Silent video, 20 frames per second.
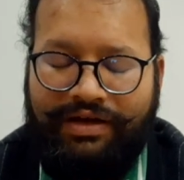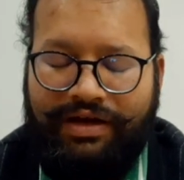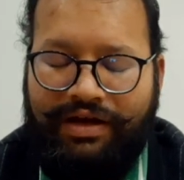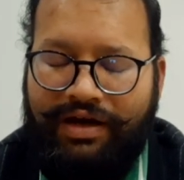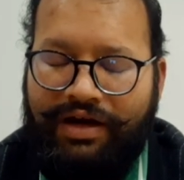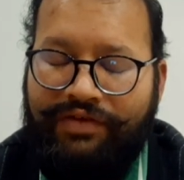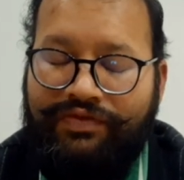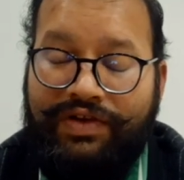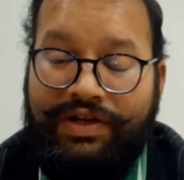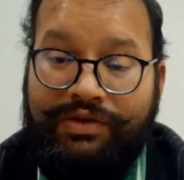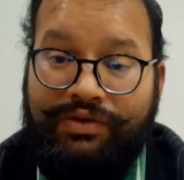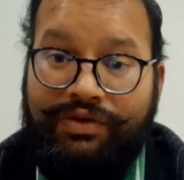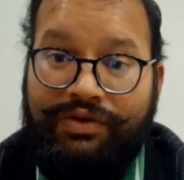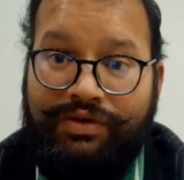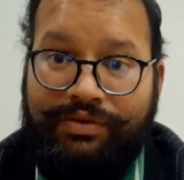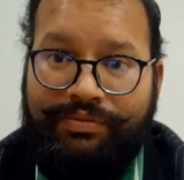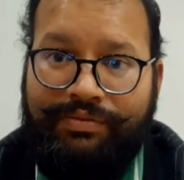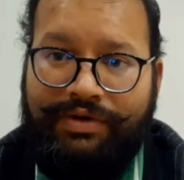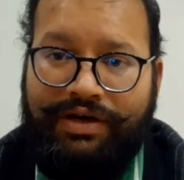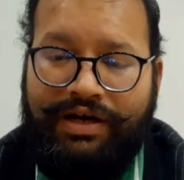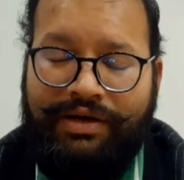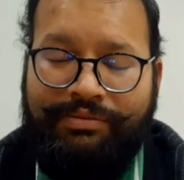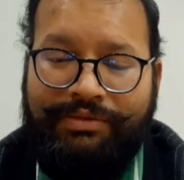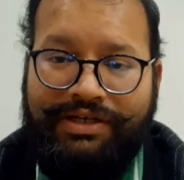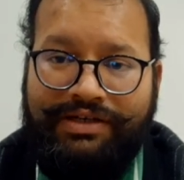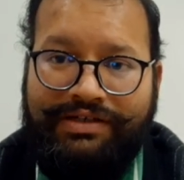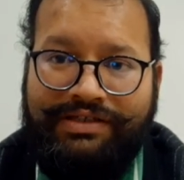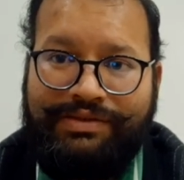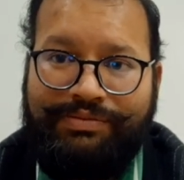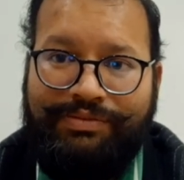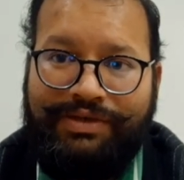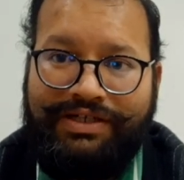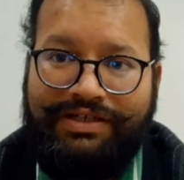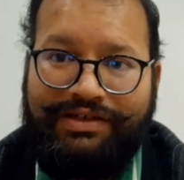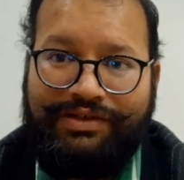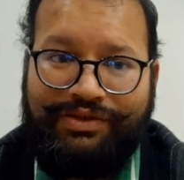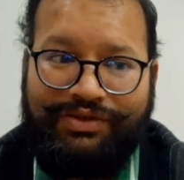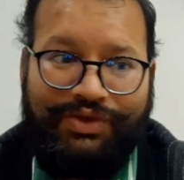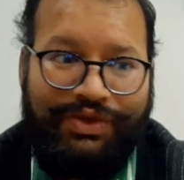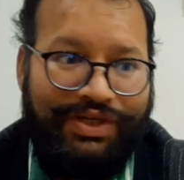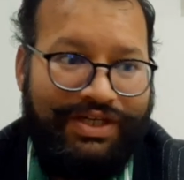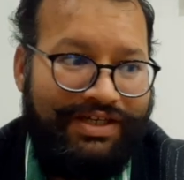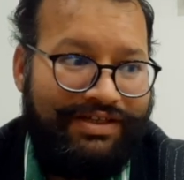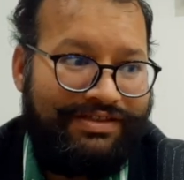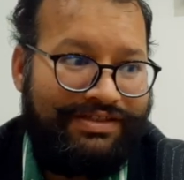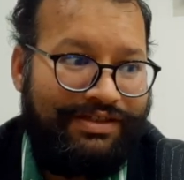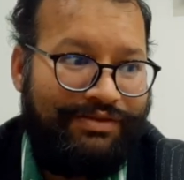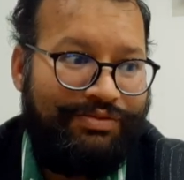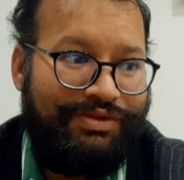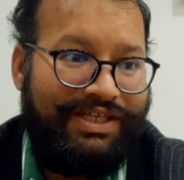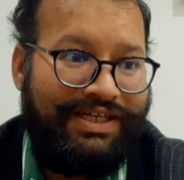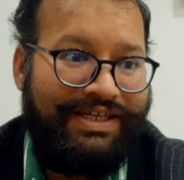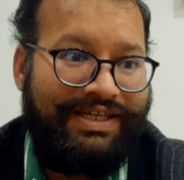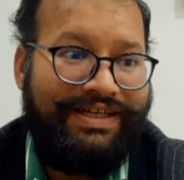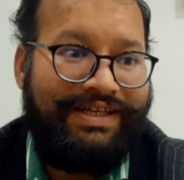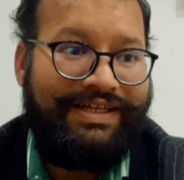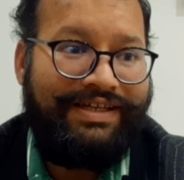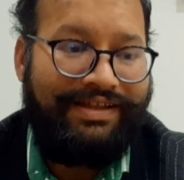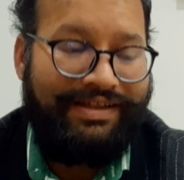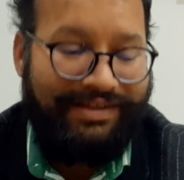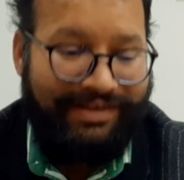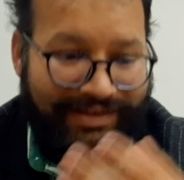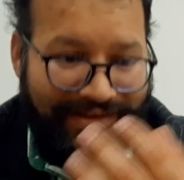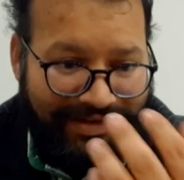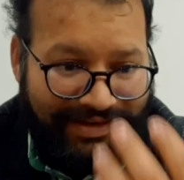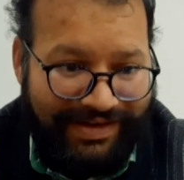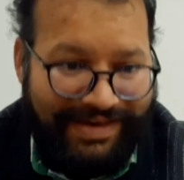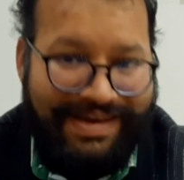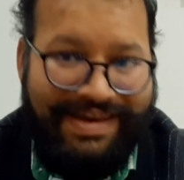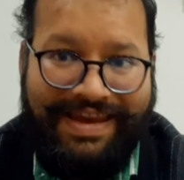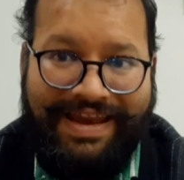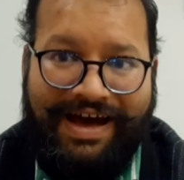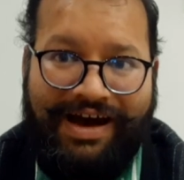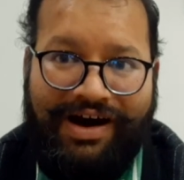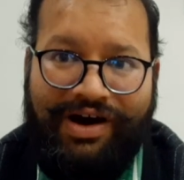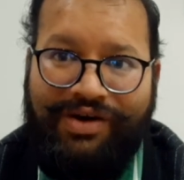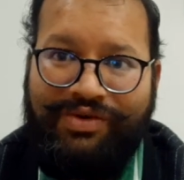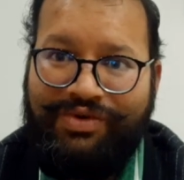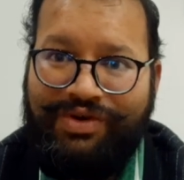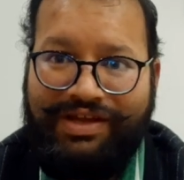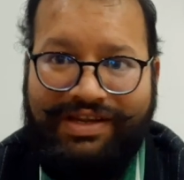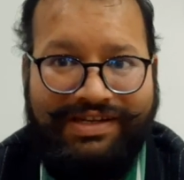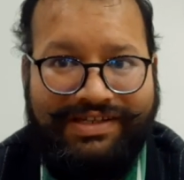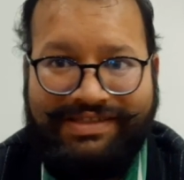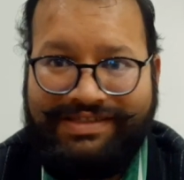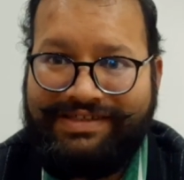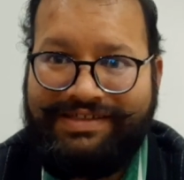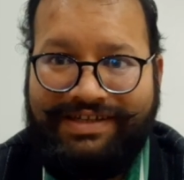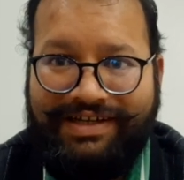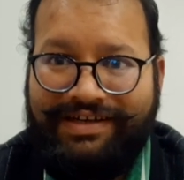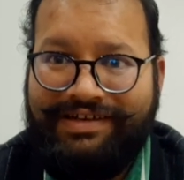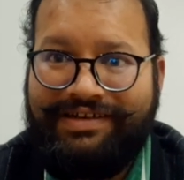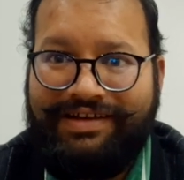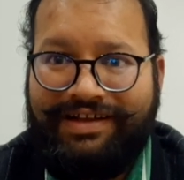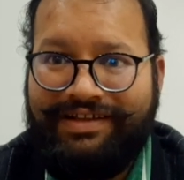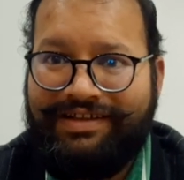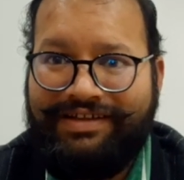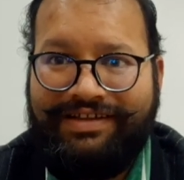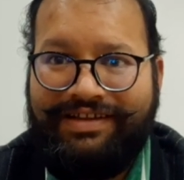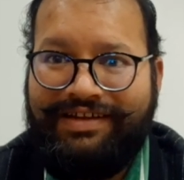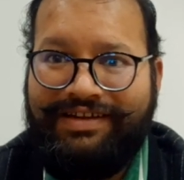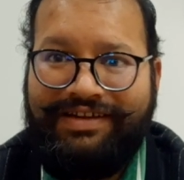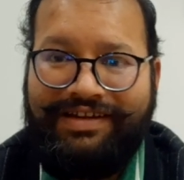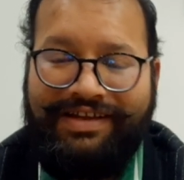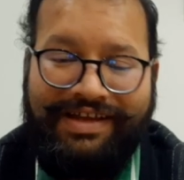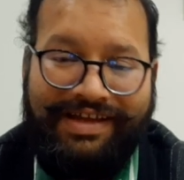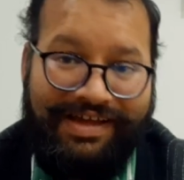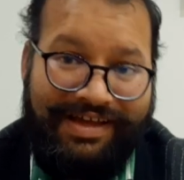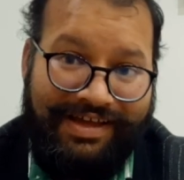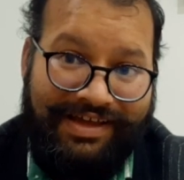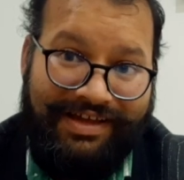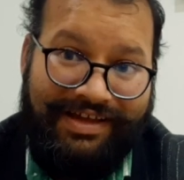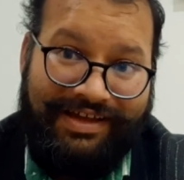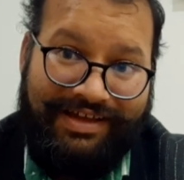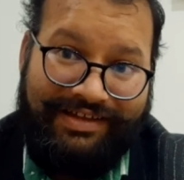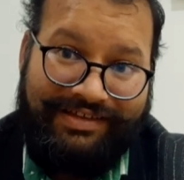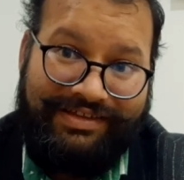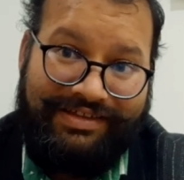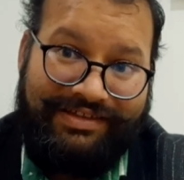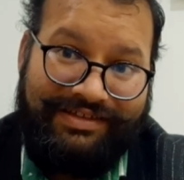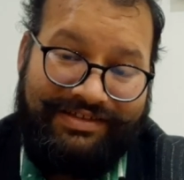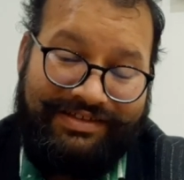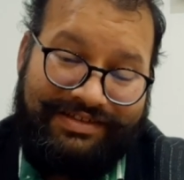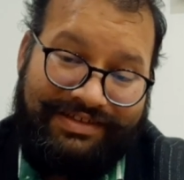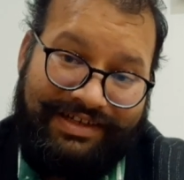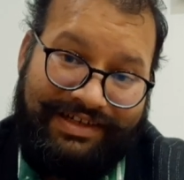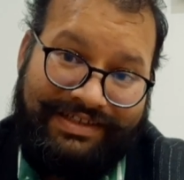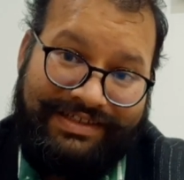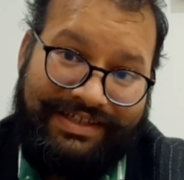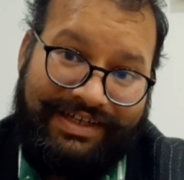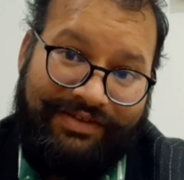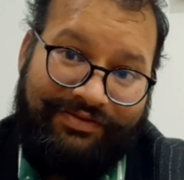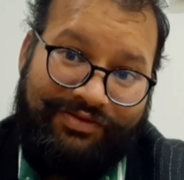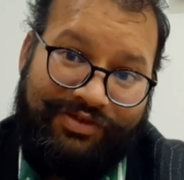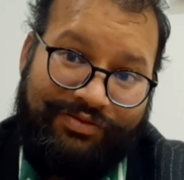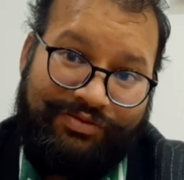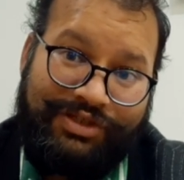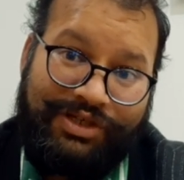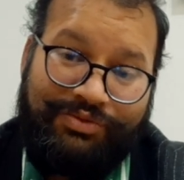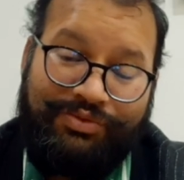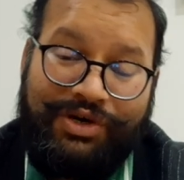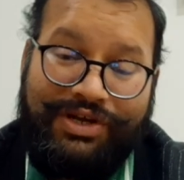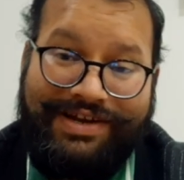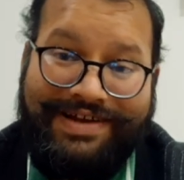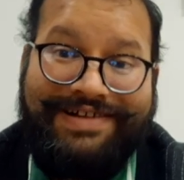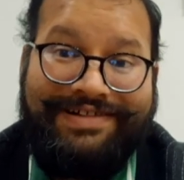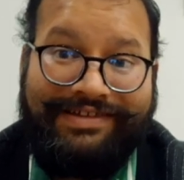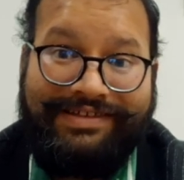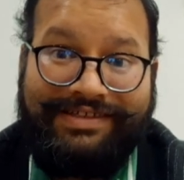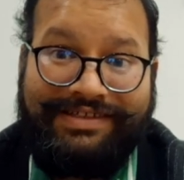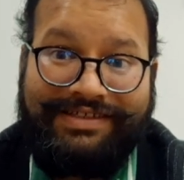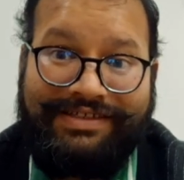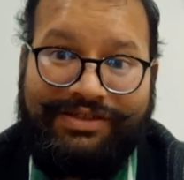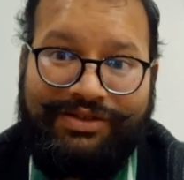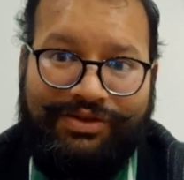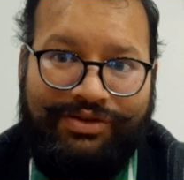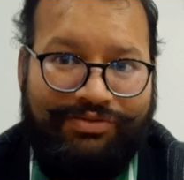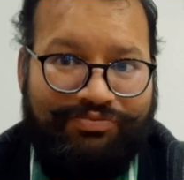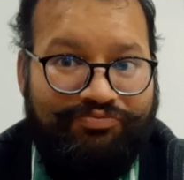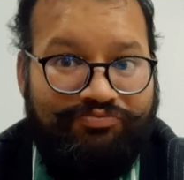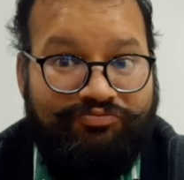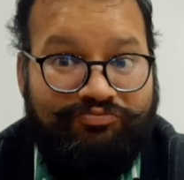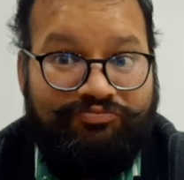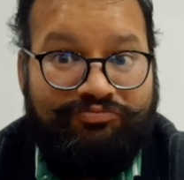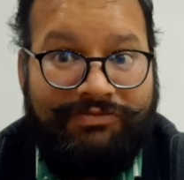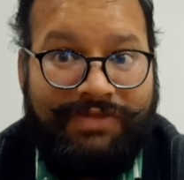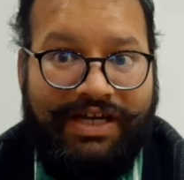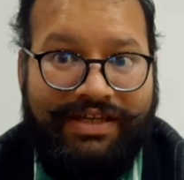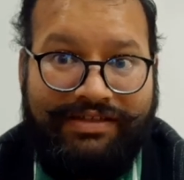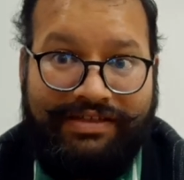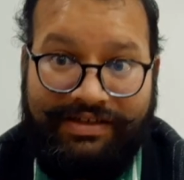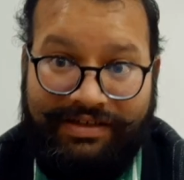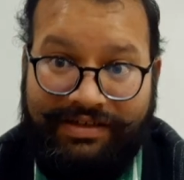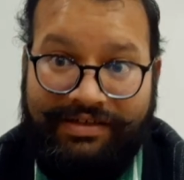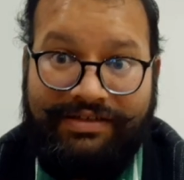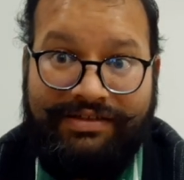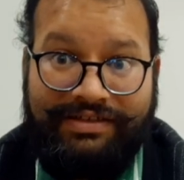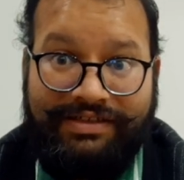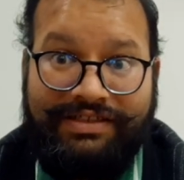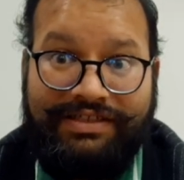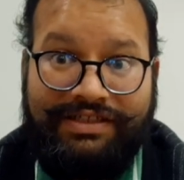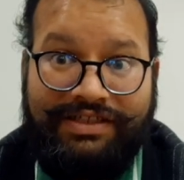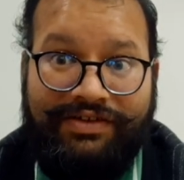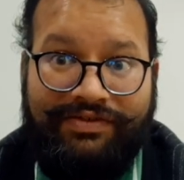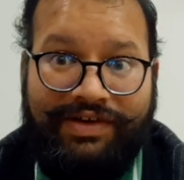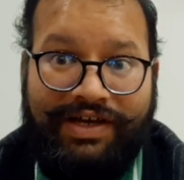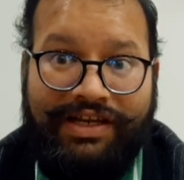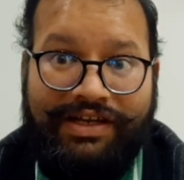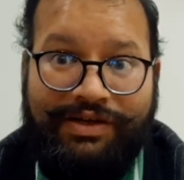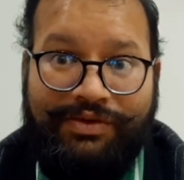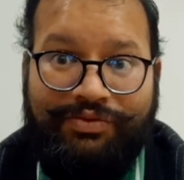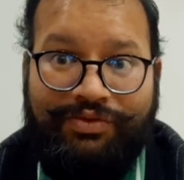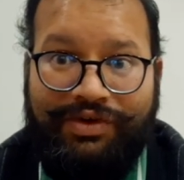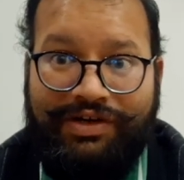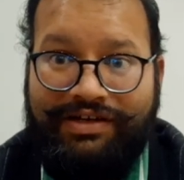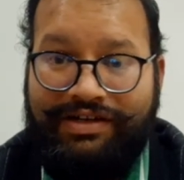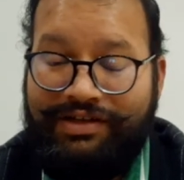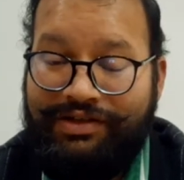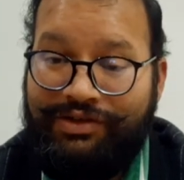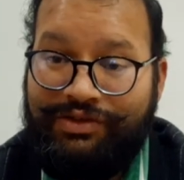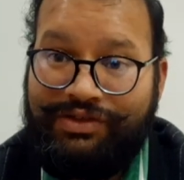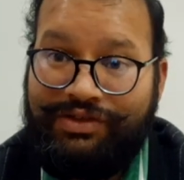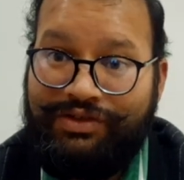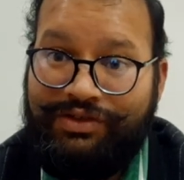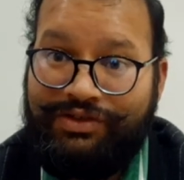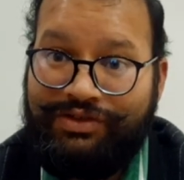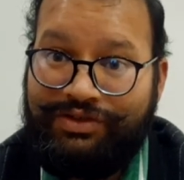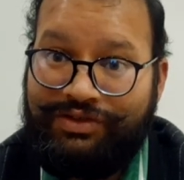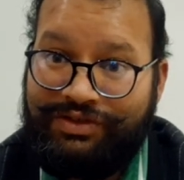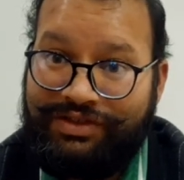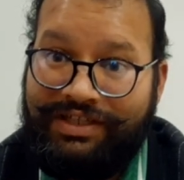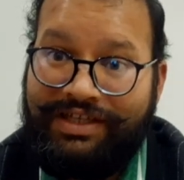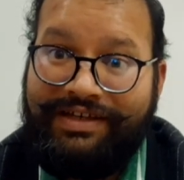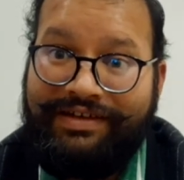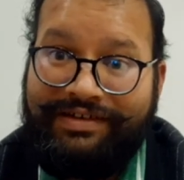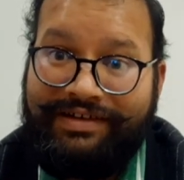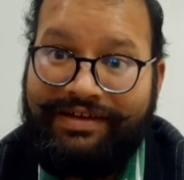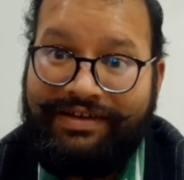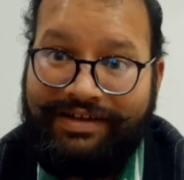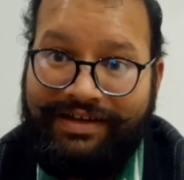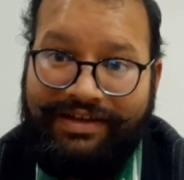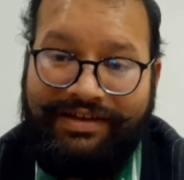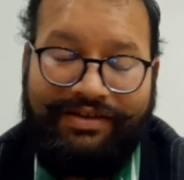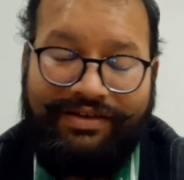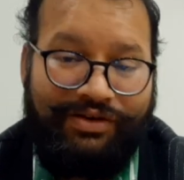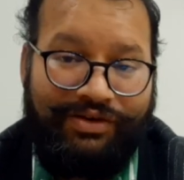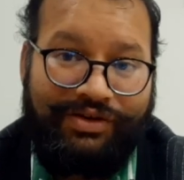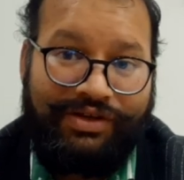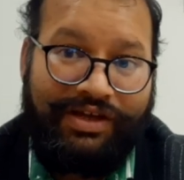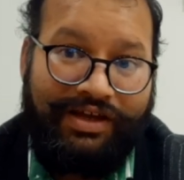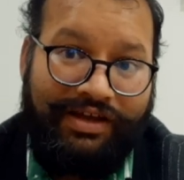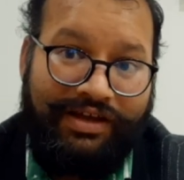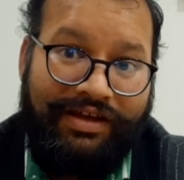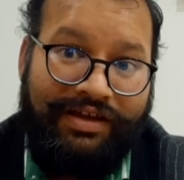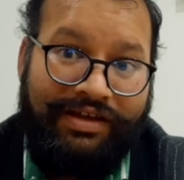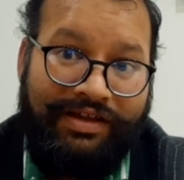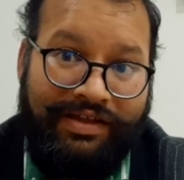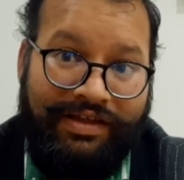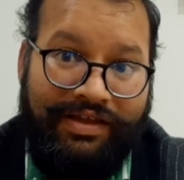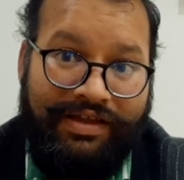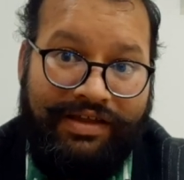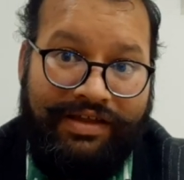I feel good. I mean, it's better to hear something now and straight rather than listening from someone else. So I think this is the valid point, and you should think again. Okay.